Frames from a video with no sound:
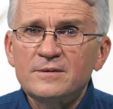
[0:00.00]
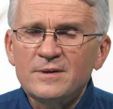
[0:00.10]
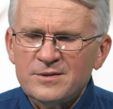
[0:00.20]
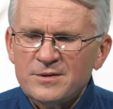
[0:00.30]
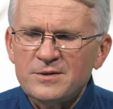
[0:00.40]

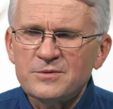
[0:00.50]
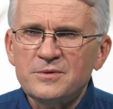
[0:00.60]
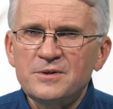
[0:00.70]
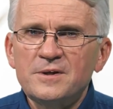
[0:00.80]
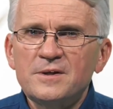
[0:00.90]
That's God's
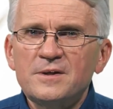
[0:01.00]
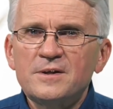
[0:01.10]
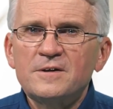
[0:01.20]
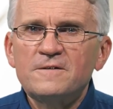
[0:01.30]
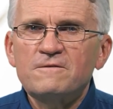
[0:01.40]
word,
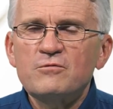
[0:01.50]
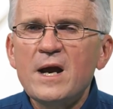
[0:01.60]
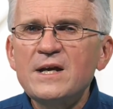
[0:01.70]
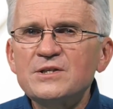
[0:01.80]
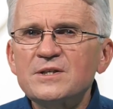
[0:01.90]

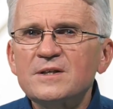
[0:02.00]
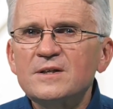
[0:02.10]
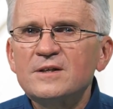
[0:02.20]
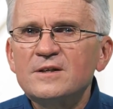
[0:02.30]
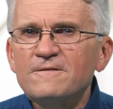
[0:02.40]
fresh
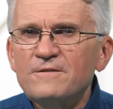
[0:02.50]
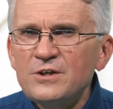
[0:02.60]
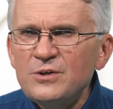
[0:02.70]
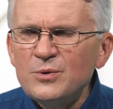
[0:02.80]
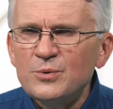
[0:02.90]
for
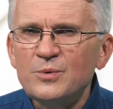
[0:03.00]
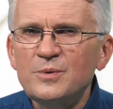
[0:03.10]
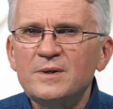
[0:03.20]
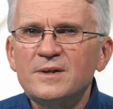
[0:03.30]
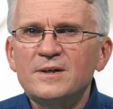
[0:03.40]
you
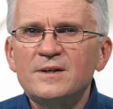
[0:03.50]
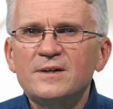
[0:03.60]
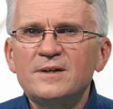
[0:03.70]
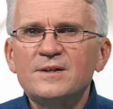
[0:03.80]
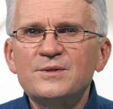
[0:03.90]

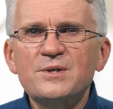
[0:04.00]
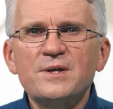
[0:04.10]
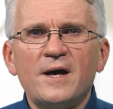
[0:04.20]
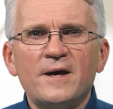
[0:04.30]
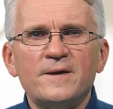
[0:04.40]

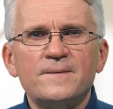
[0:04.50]
today.